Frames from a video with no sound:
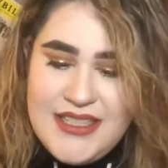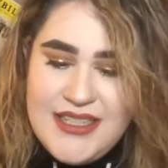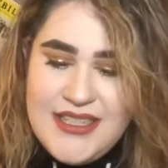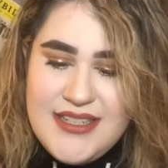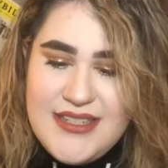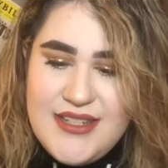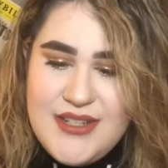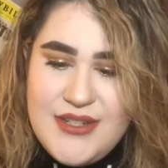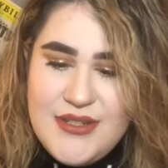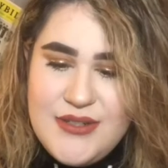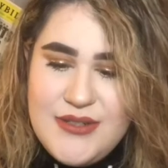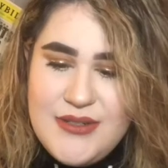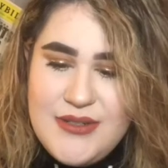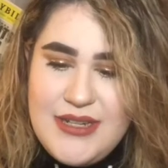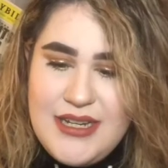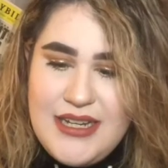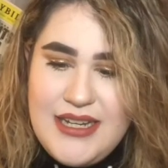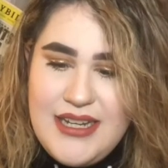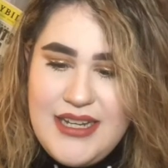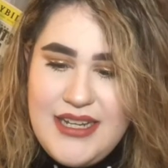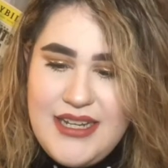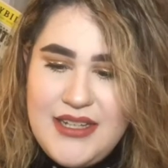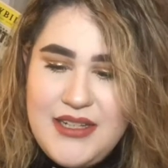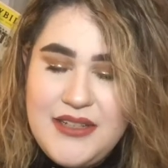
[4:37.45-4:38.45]
So,
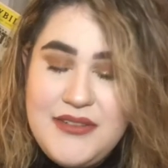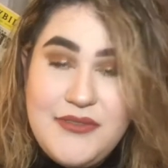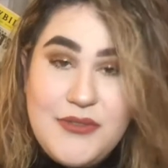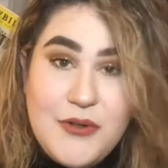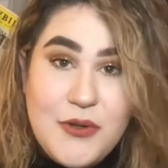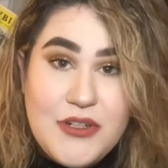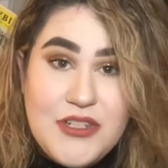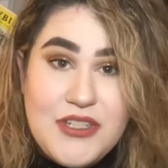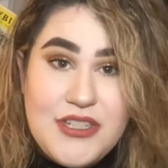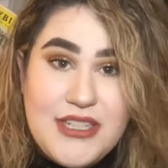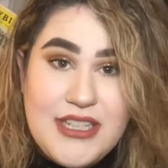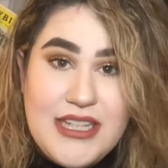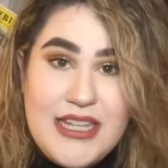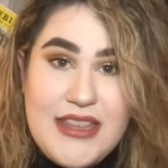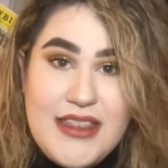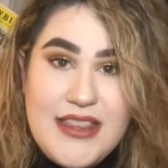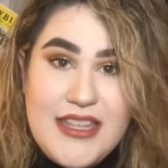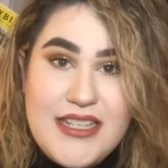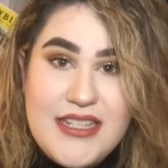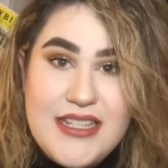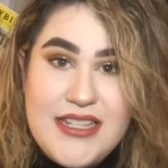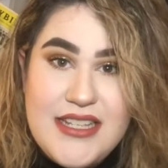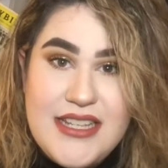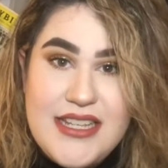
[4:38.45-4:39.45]
unfortunately,
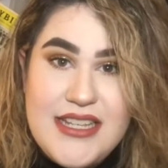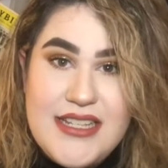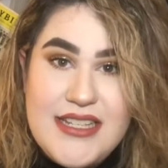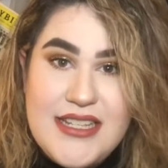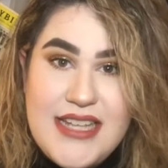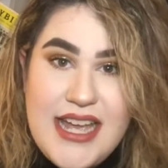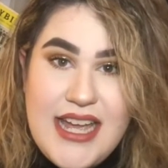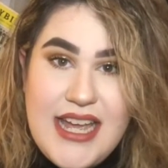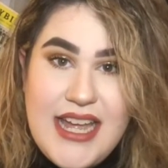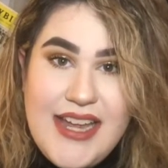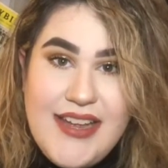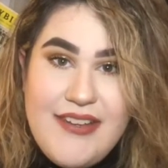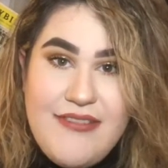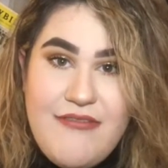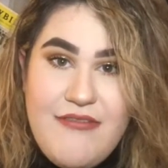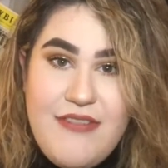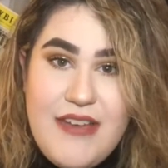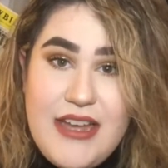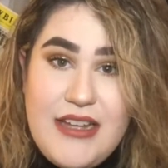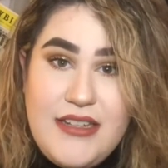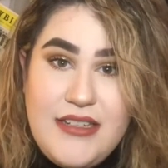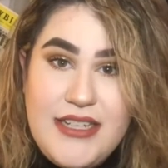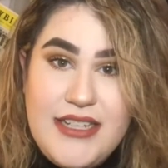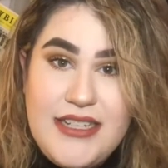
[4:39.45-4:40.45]
this is a
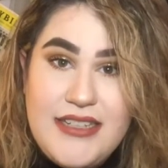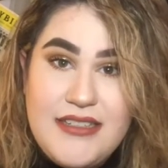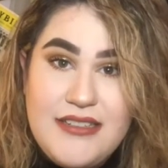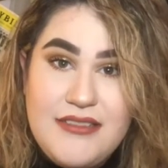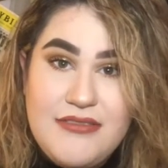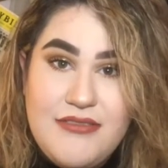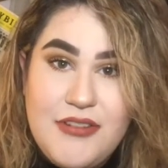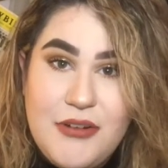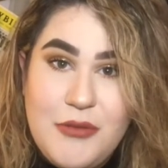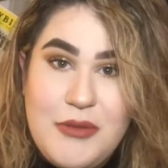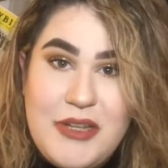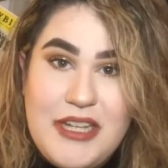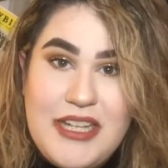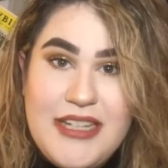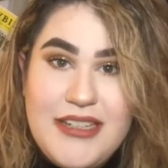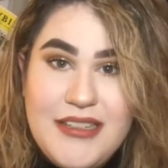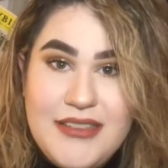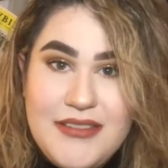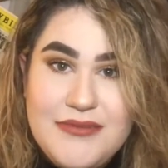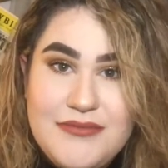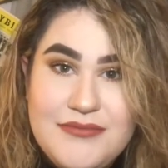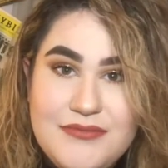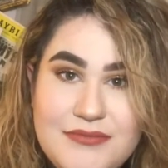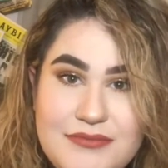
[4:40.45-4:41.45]
failed it for me.
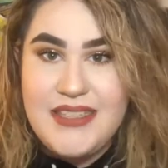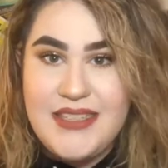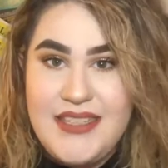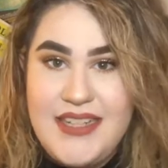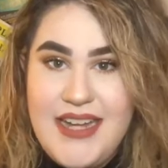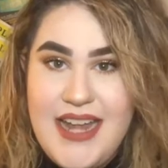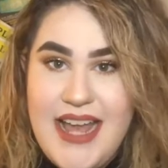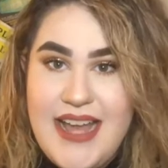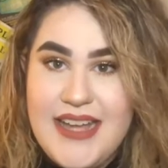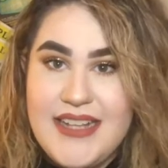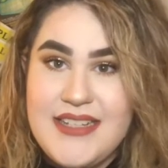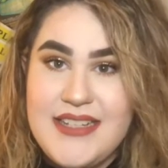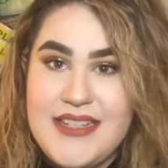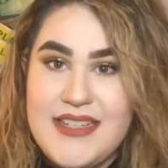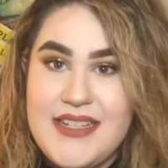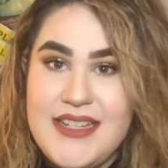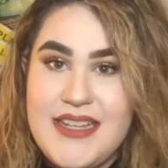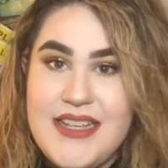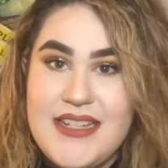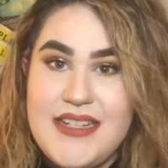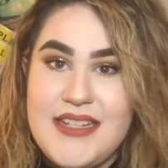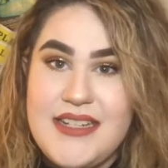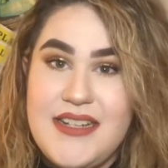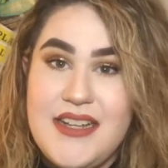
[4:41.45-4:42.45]
Next
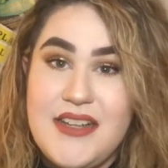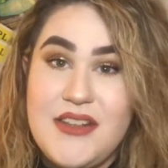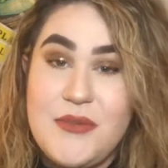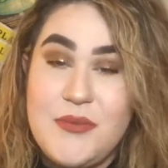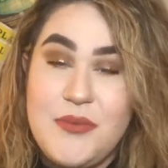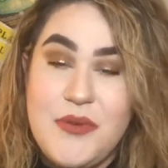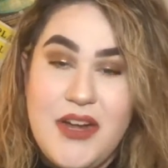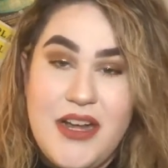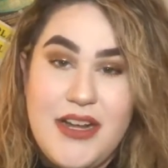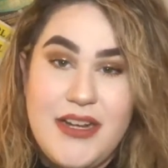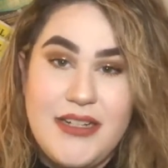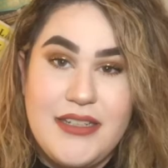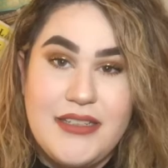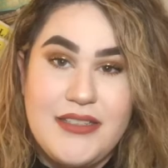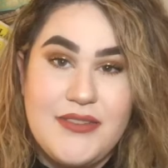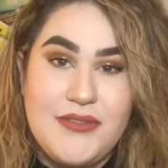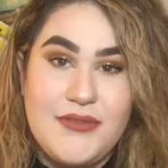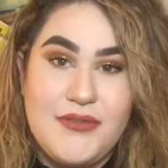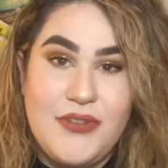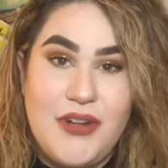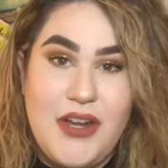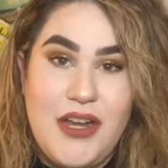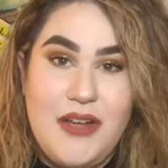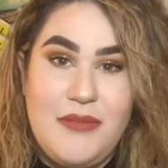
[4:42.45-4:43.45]
is another product
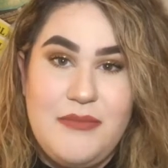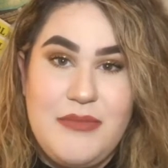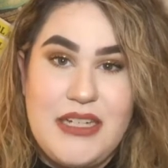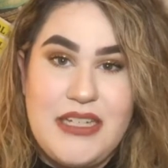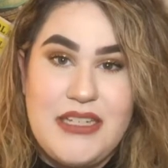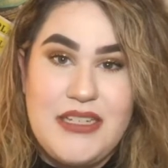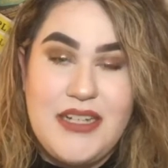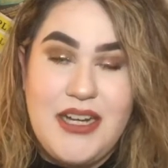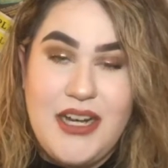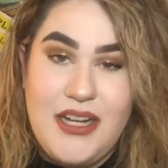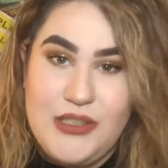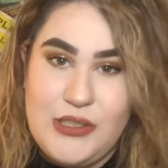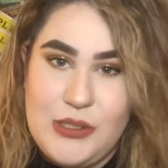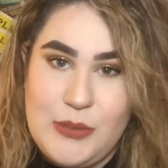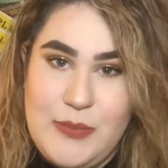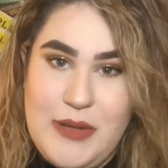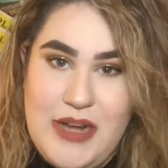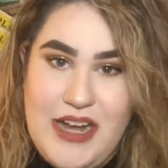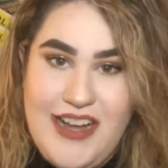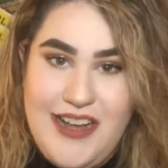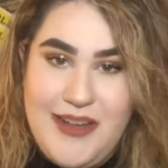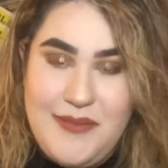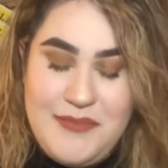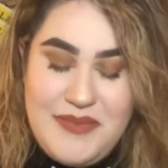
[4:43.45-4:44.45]
from
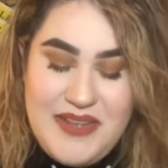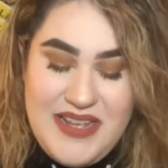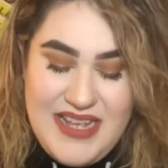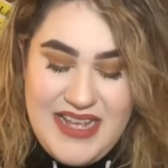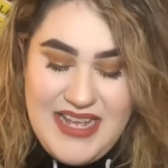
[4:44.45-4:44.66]
ColourPop,